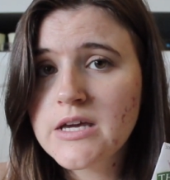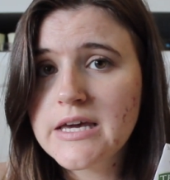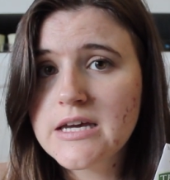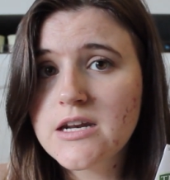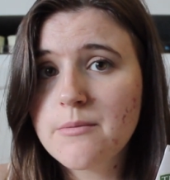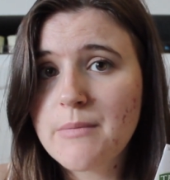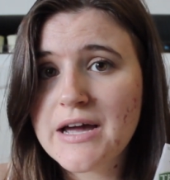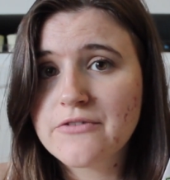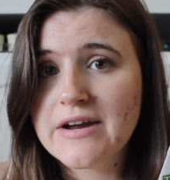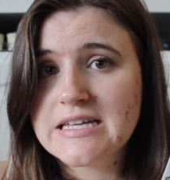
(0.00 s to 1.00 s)
in
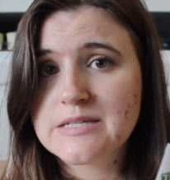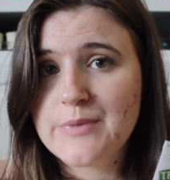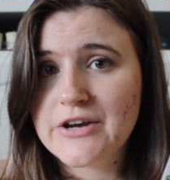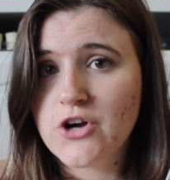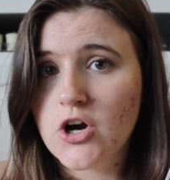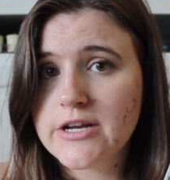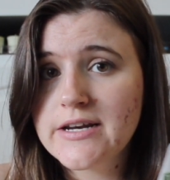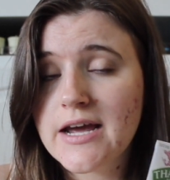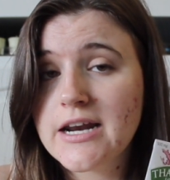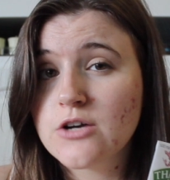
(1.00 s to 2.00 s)
my raised bed
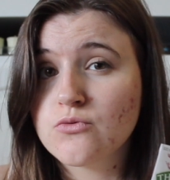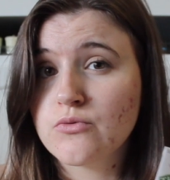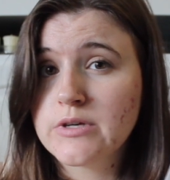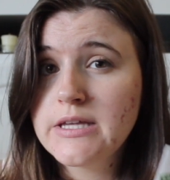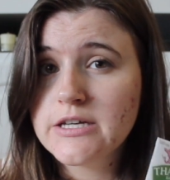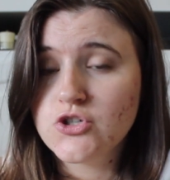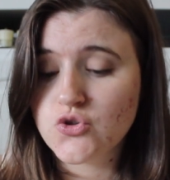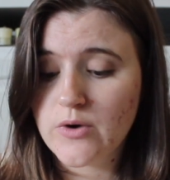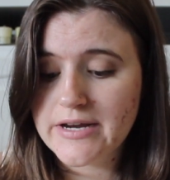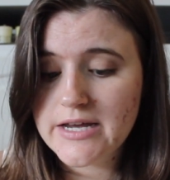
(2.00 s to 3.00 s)
garden, and I really
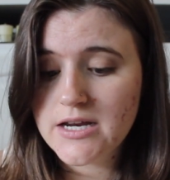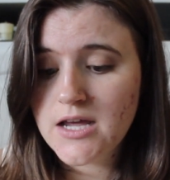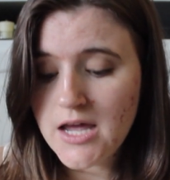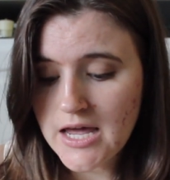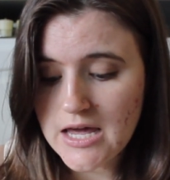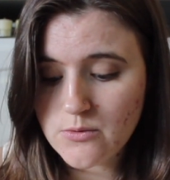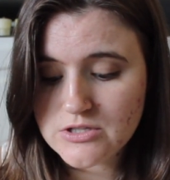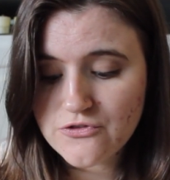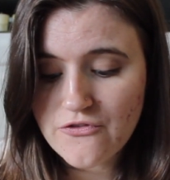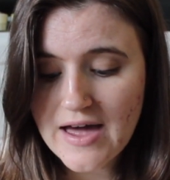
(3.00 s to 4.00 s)
enjoyed it. It
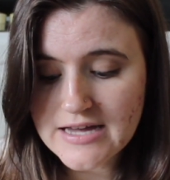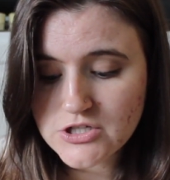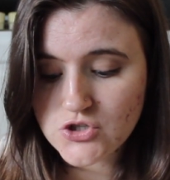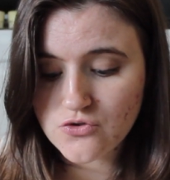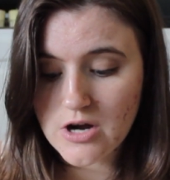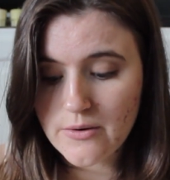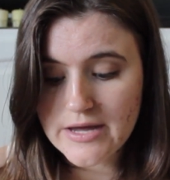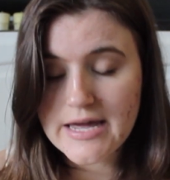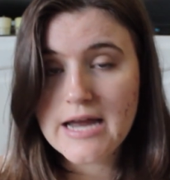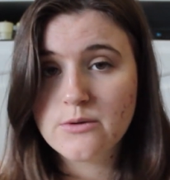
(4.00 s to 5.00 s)
was fast
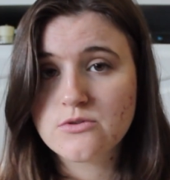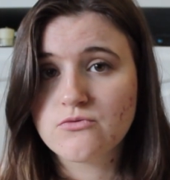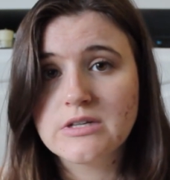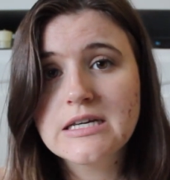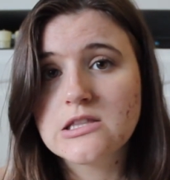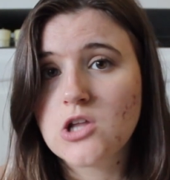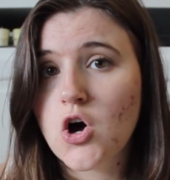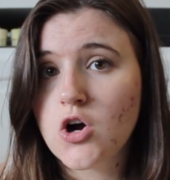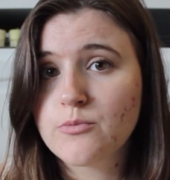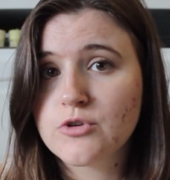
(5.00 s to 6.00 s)
growing and it was really
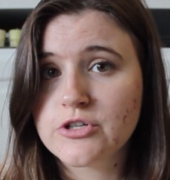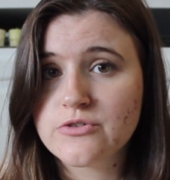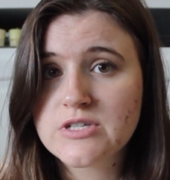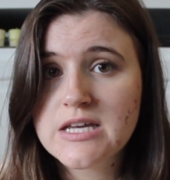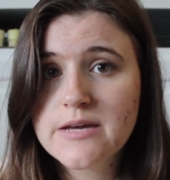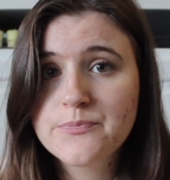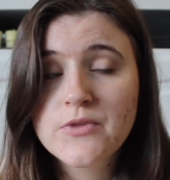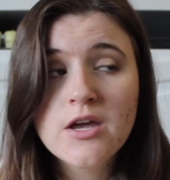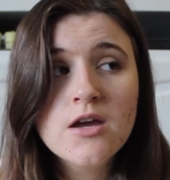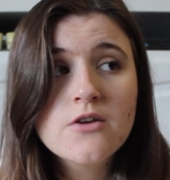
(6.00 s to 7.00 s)
long producing.
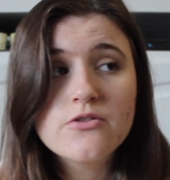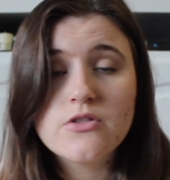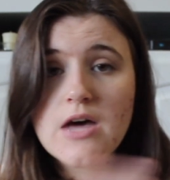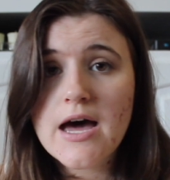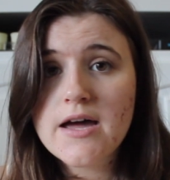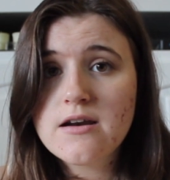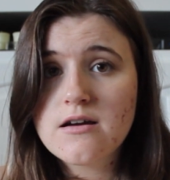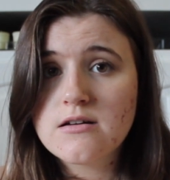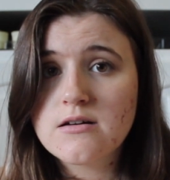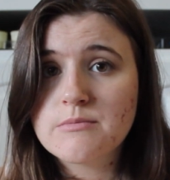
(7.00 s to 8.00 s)
That
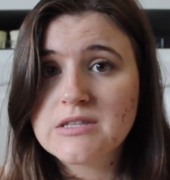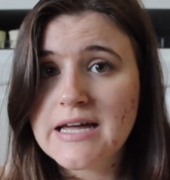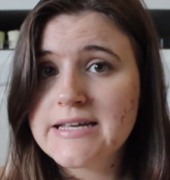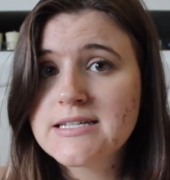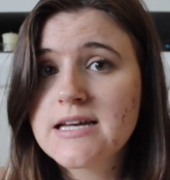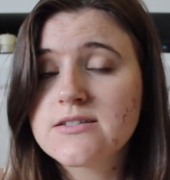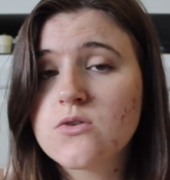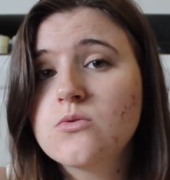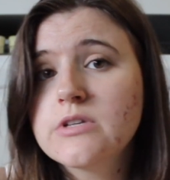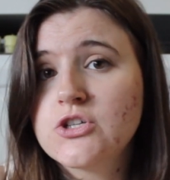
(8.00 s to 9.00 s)
lettuce has
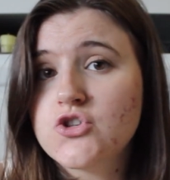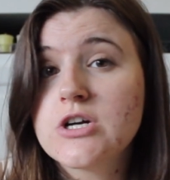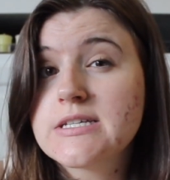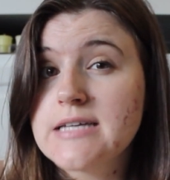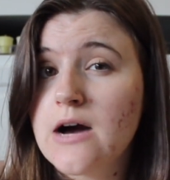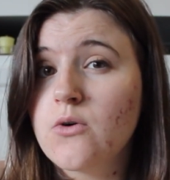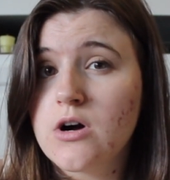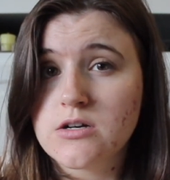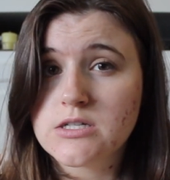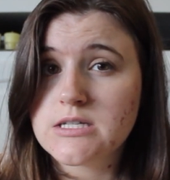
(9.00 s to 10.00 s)
only just now
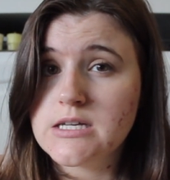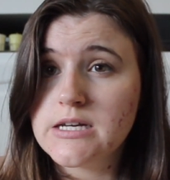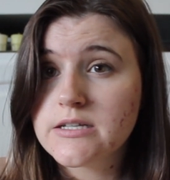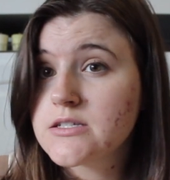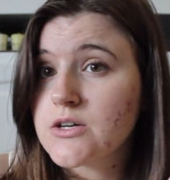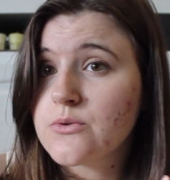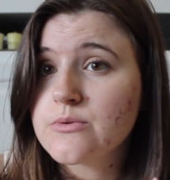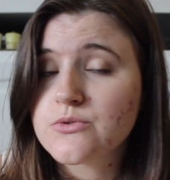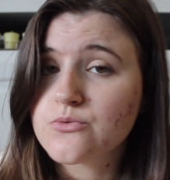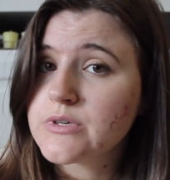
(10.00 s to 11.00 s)
gone to seed, so it
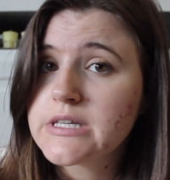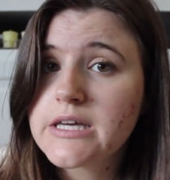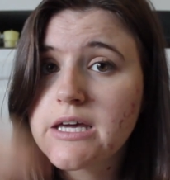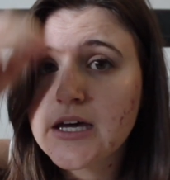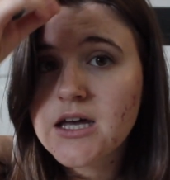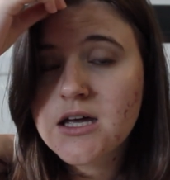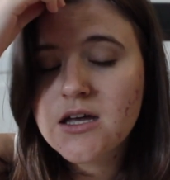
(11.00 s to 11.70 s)
was really,